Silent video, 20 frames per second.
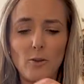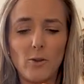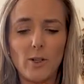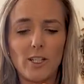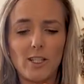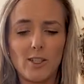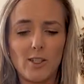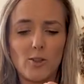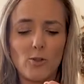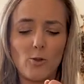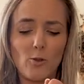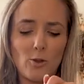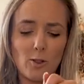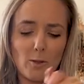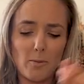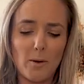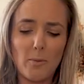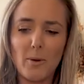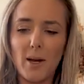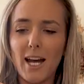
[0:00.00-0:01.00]
oyster sauce.
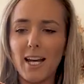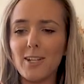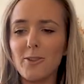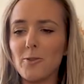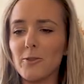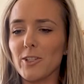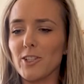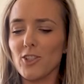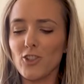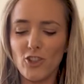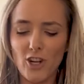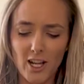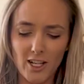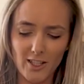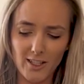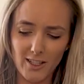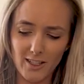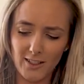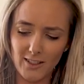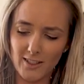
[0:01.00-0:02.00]
My partner always shuts
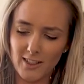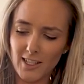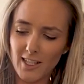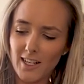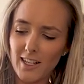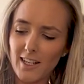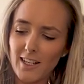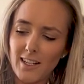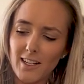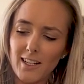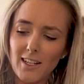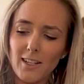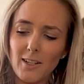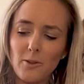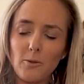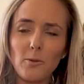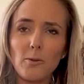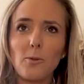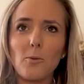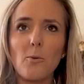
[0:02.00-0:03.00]
things
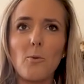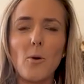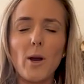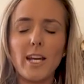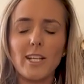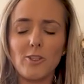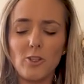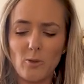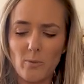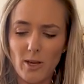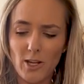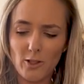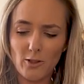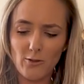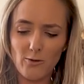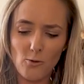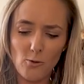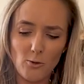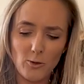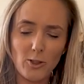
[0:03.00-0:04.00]
way too much
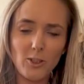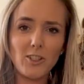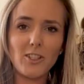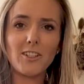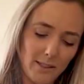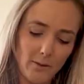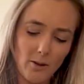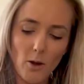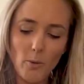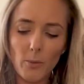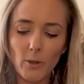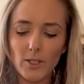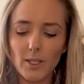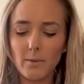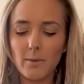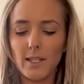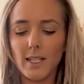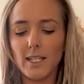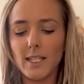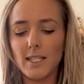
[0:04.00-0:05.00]
force. Yep, put some
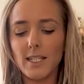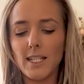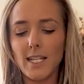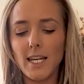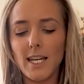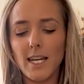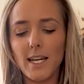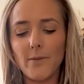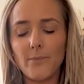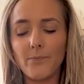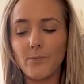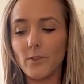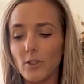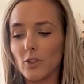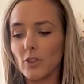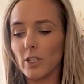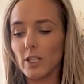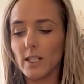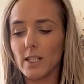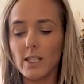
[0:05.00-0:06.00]
of that in there.
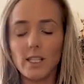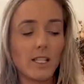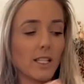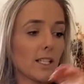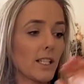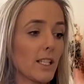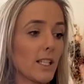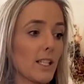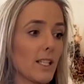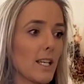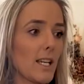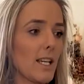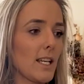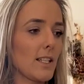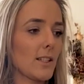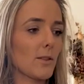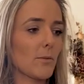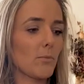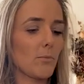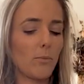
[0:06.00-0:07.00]
The consistency
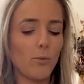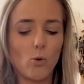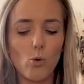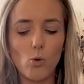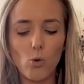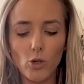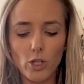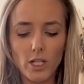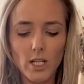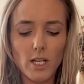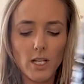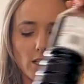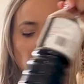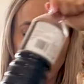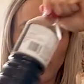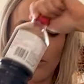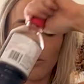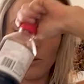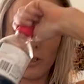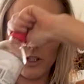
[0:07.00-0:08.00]
is important.
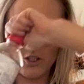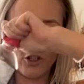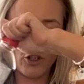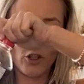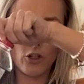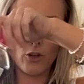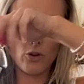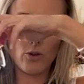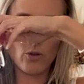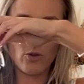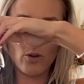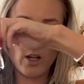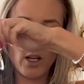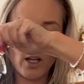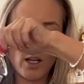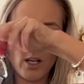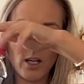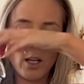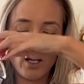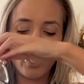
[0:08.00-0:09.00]
Don't want it too
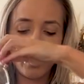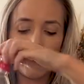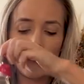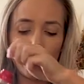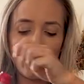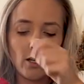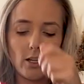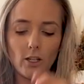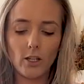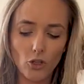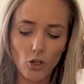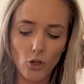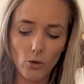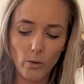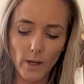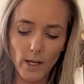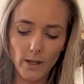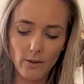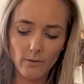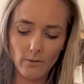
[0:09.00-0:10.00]

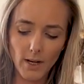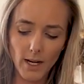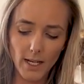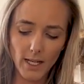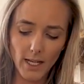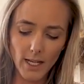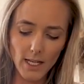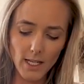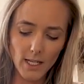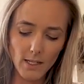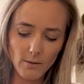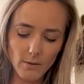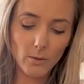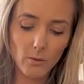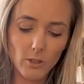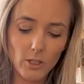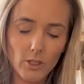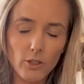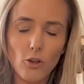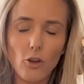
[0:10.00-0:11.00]
gooey and runny. You
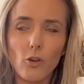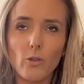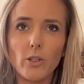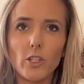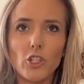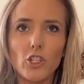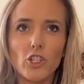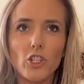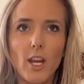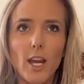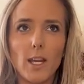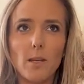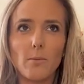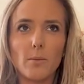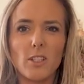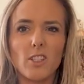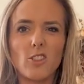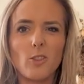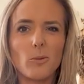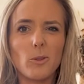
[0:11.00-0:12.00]
want it to hold its shape, but
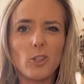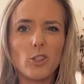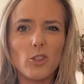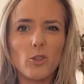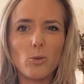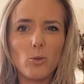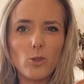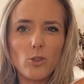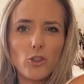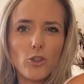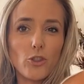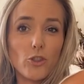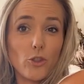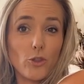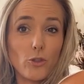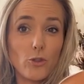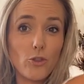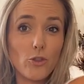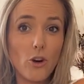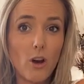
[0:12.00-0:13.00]
you don't want it to also
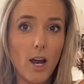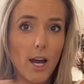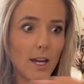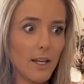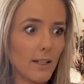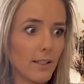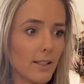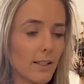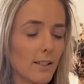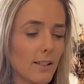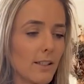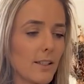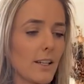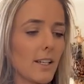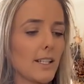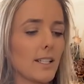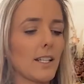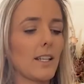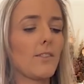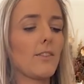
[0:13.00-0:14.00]
too dry. It's
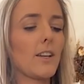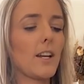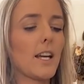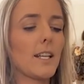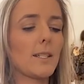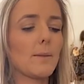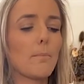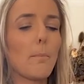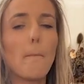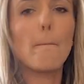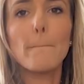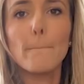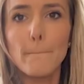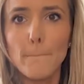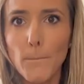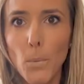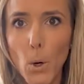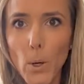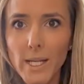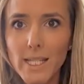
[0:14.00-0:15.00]
nice to have a nice
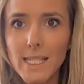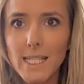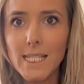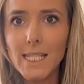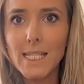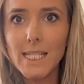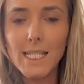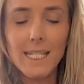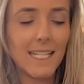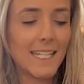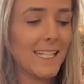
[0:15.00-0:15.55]
moist